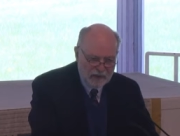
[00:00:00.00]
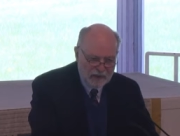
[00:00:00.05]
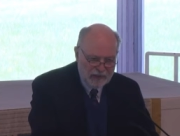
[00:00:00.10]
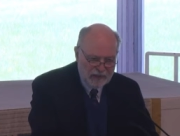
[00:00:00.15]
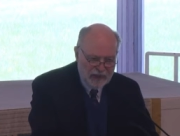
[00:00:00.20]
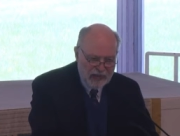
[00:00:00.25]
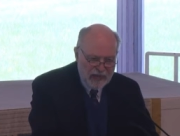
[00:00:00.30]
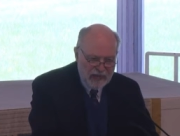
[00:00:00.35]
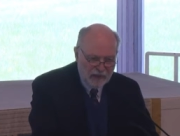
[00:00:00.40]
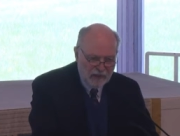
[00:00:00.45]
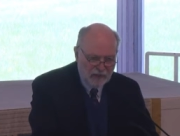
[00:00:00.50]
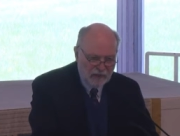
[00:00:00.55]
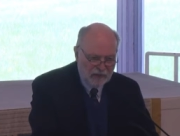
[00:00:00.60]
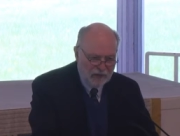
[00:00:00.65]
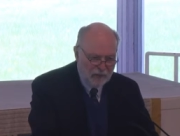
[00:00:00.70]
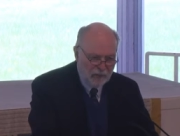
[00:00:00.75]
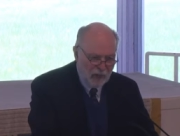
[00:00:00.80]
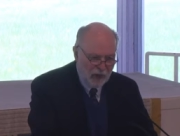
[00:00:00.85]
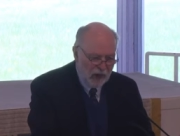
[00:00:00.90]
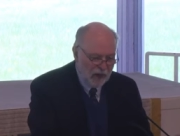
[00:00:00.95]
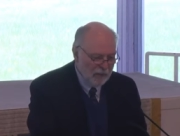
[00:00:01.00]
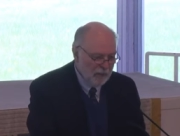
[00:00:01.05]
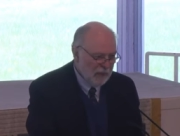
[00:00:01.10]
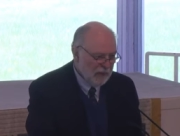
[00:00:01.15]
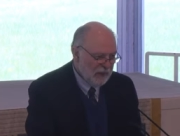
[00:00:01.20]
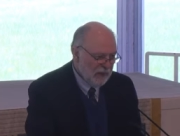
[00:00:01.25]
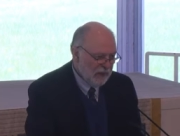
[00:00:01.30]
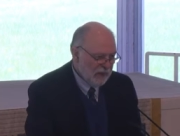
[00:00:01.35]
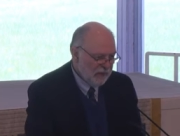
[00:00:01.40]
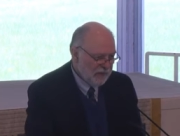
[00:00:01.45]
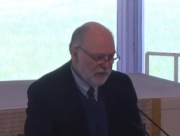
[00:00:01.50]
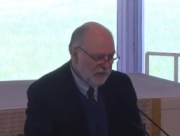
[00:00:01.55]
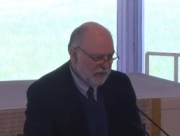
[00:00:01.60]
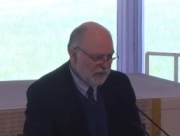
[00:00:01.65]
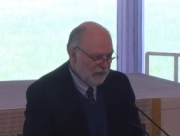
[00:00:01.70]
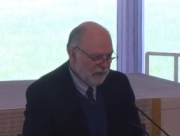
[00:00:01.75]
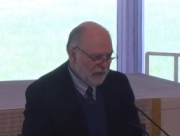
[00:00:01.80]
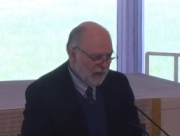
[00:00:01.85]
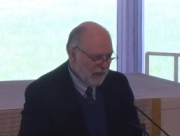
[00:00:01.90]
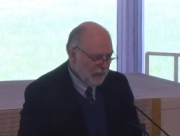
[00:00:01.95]
Yale Department of
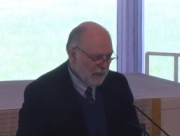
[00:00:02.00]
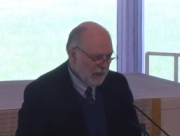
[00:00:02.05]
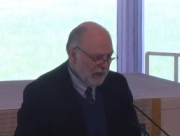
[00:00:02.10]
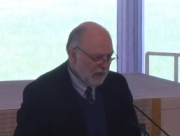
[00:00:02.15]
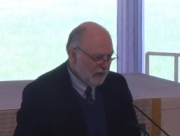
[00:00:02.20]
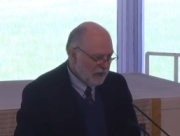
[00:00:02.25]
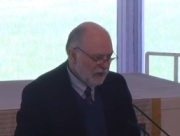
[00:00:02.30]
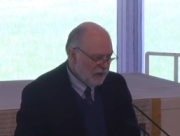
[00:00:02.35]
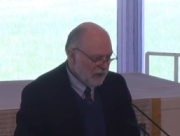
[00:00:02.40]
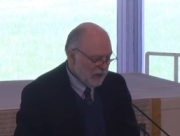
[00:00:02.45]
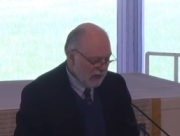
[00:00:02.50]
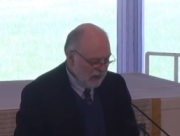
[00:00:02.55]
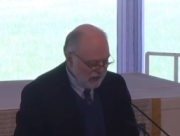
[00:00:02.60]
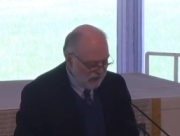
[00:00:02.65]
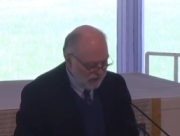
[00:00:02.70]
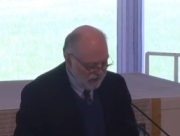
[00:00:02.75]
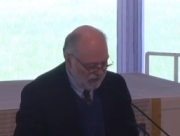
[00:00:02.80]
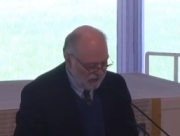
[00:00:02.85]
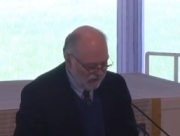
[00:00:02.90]
Environmental Studies